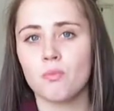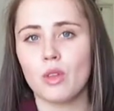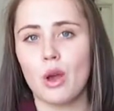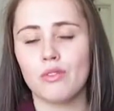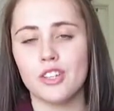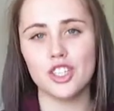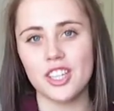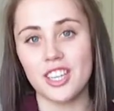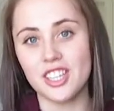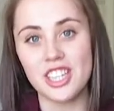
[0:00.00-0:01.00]
However, you
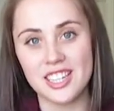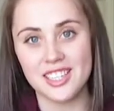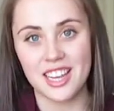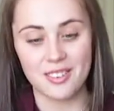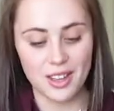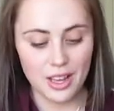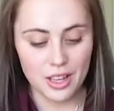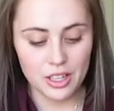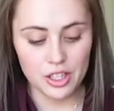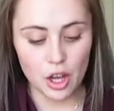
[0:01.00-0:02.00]
shouldn't ingest it.
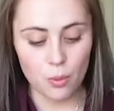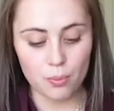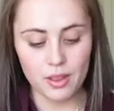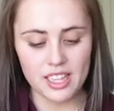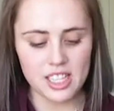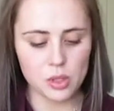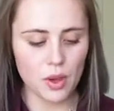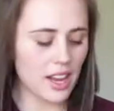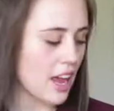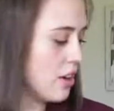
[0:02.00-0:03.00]
So, but this is
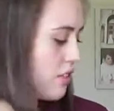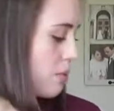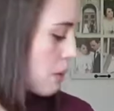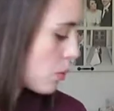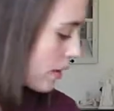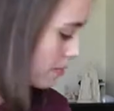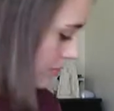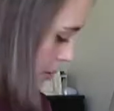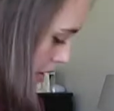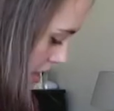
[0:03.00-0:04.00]
one, I don't even remember
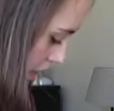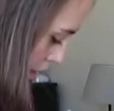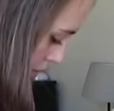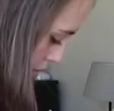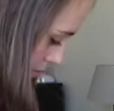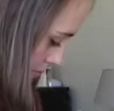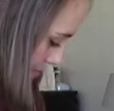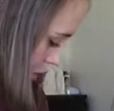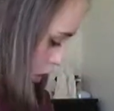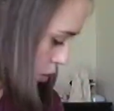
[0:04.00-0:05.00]
let me see if,
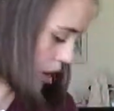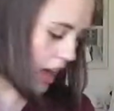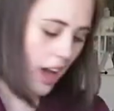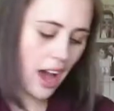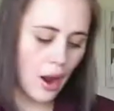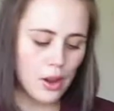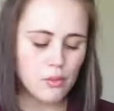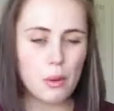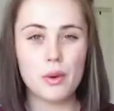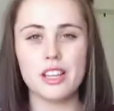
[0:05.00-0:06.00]
no, I don't
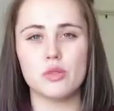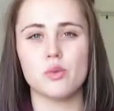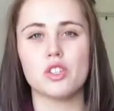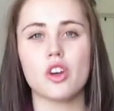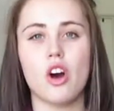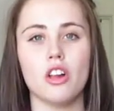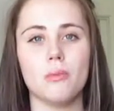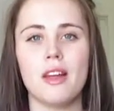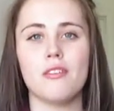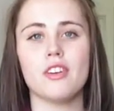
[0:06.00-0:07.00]
even remember what this one was
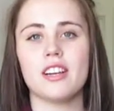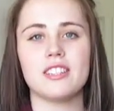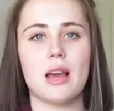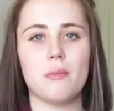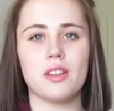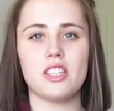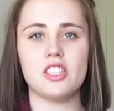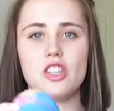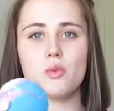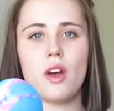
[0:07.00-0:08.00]
called. But for example, this
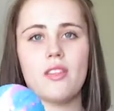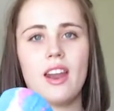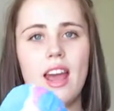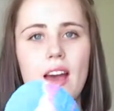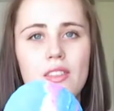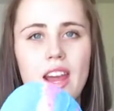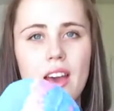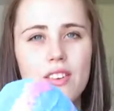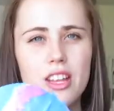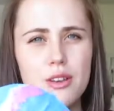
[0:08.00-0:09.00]
is just one that I have that I
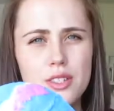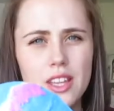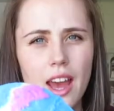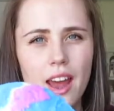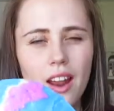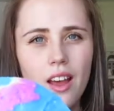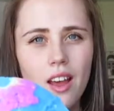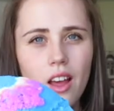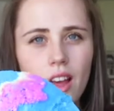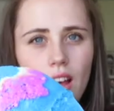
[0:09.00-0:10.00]
haven't used yet.
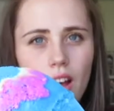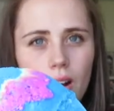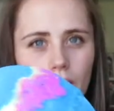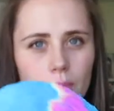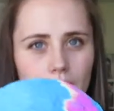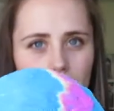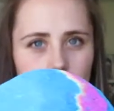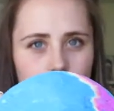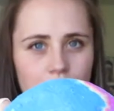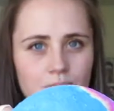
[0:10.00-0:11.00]
Oh
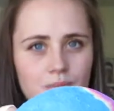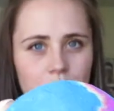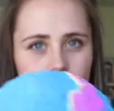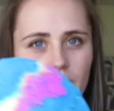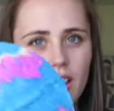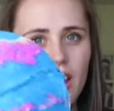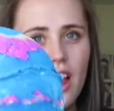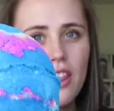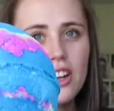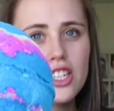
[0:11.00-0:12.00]
man.
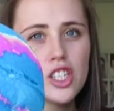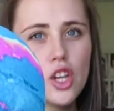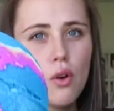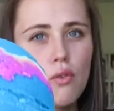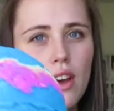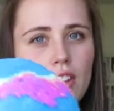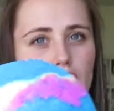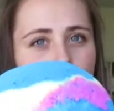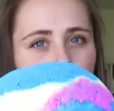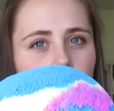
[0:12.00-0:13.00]
They're just so fun. They're
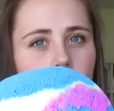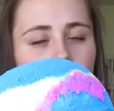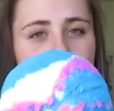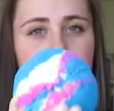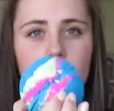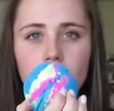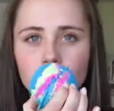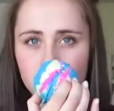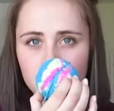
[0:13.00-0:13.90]
so relaxing.